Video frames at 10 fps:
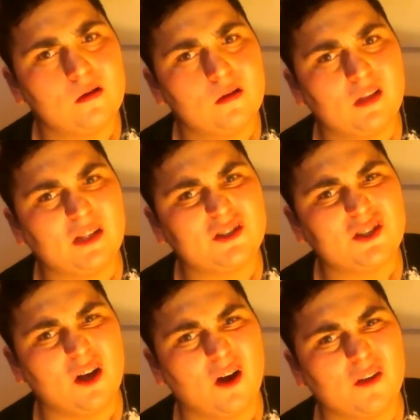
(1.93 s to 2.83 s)
Let's
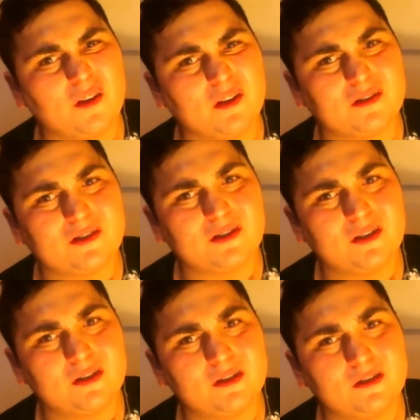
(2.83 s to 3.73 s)
start this.
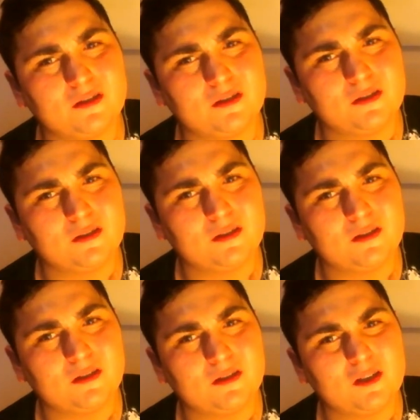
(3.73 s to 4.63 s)
Sack your video,
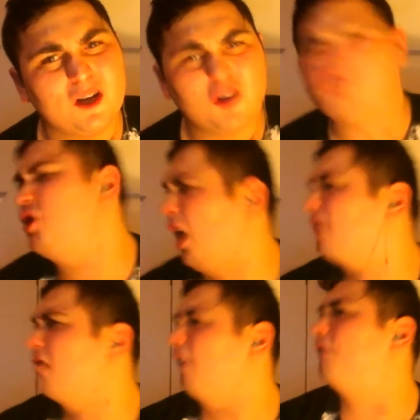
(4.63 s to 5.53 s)
sir.
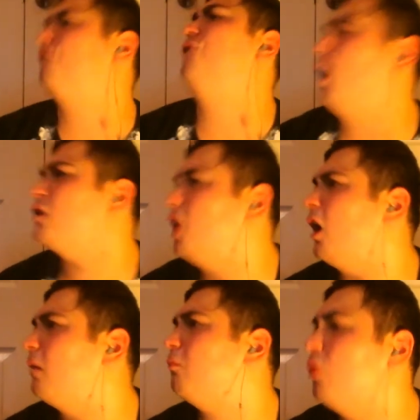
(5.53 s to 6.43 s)
Shut the fuck
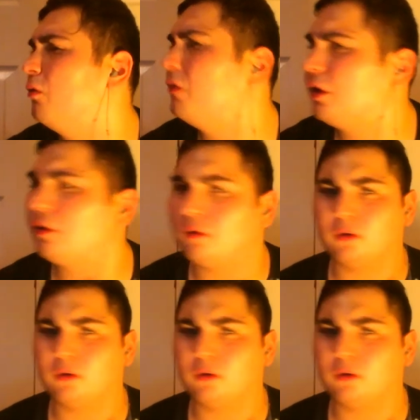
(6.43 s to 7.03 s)
up, will you?